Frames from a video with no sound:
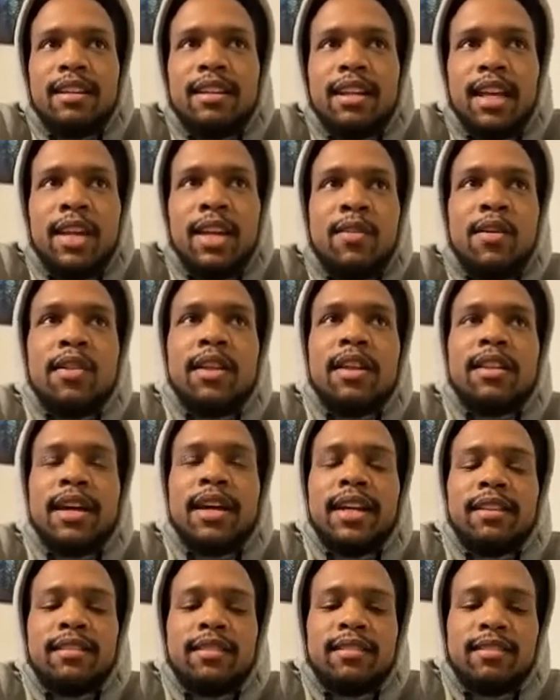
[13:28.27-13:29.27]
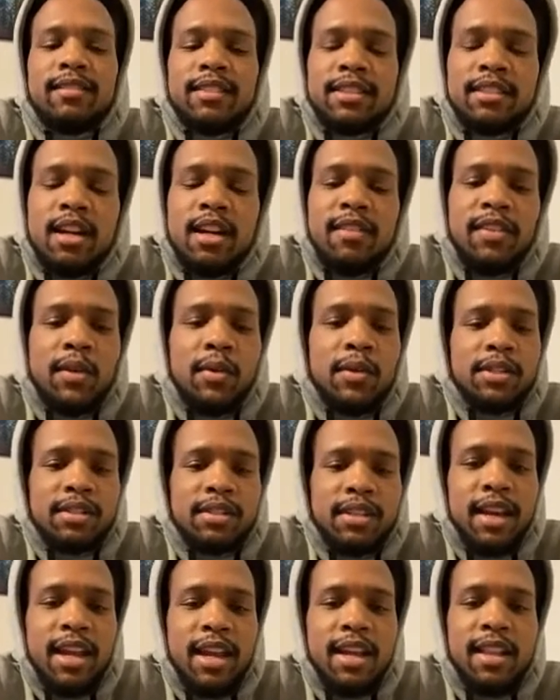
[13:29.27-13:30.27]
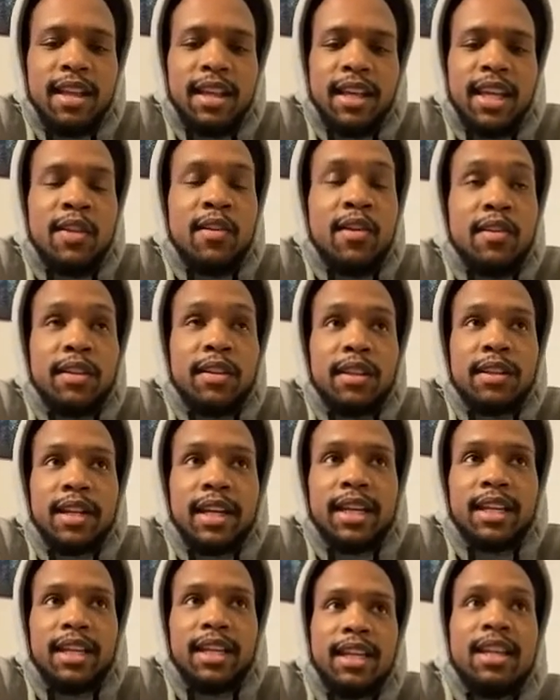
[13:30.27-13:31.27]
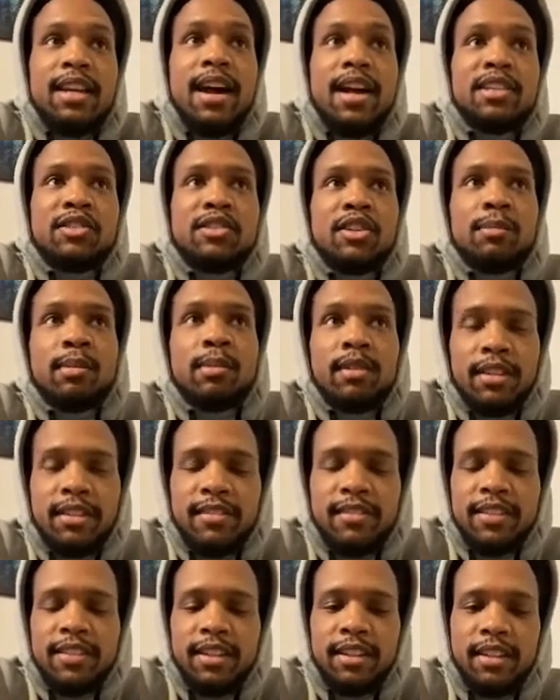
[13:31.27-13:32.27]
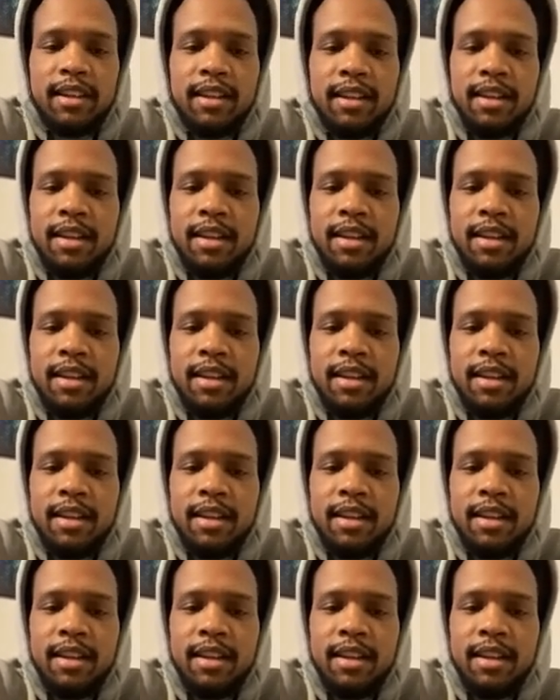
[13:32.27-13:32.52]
he really like the stuff he was saying, like he really like he actually believed it.